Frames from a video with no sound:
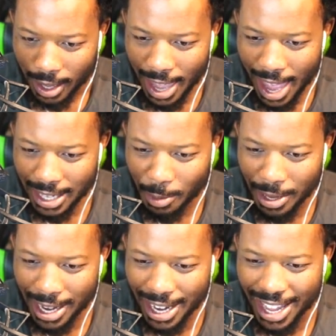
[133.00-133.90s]
Yes, we
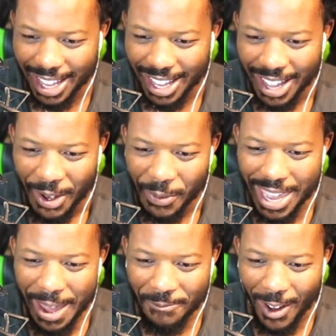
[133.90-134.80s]
did it! We
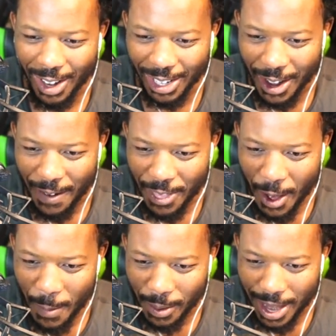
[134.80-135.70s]
keep falling off
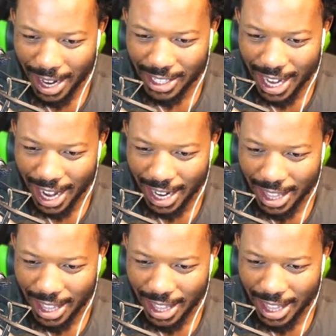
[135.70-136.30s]
though, but we actually got it.